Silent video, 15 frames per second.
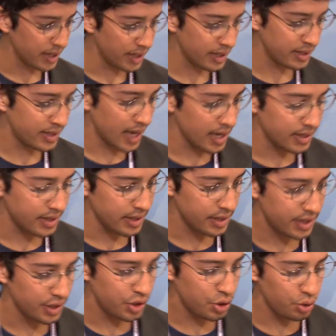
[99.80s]
is that
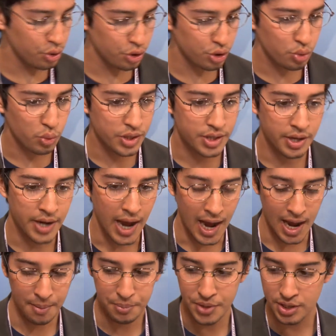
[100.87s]
it is used with an
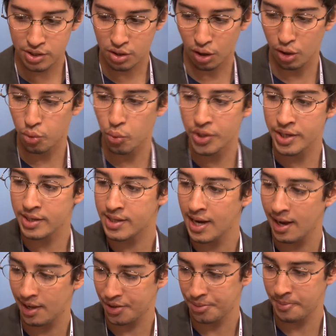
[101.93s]
app that's called Withings
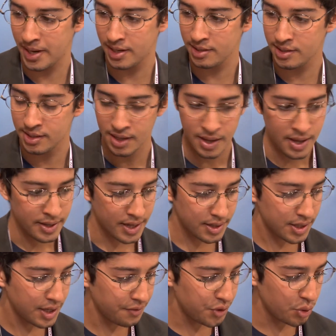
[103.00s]
Health Mate that
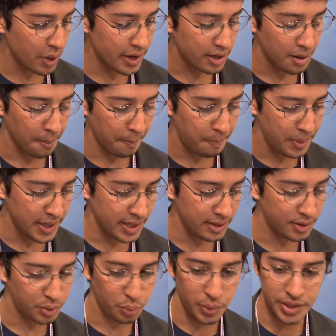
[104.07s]
gives you a complete
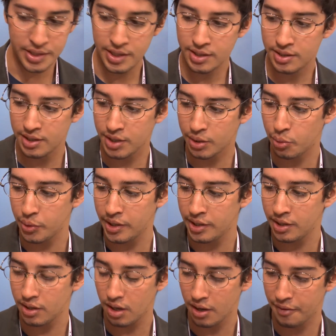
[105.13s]
360
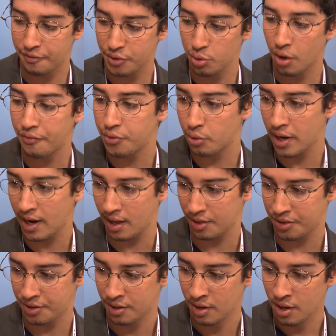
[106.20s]
degree uh, view of your
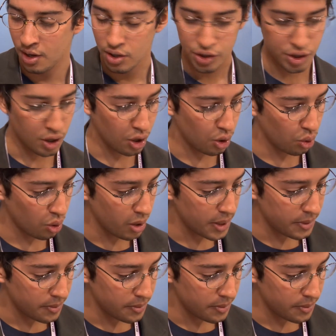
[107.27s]
health. So